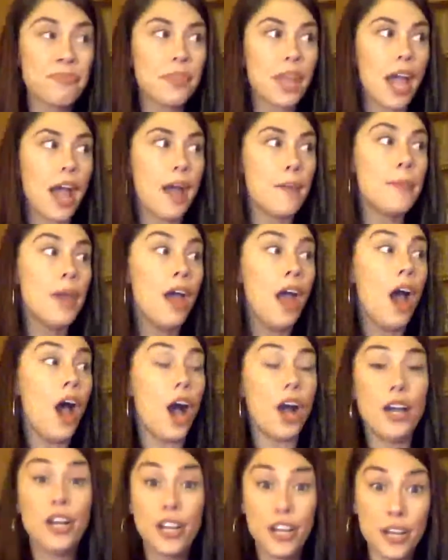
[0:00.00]
A
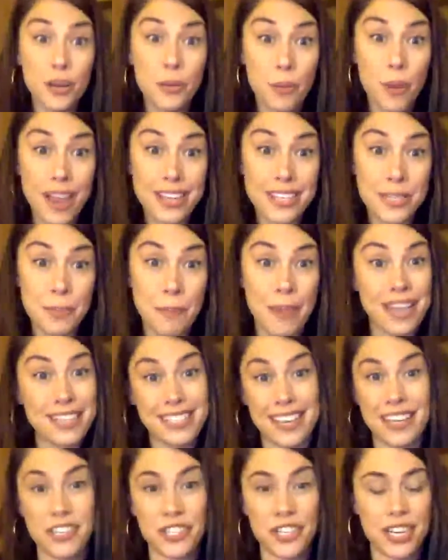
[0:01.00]
good way to pay
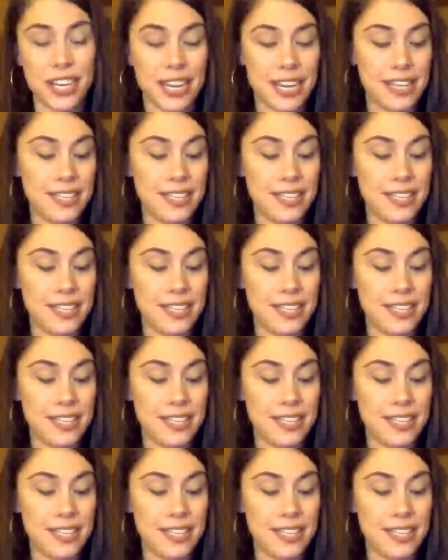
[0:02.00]
attention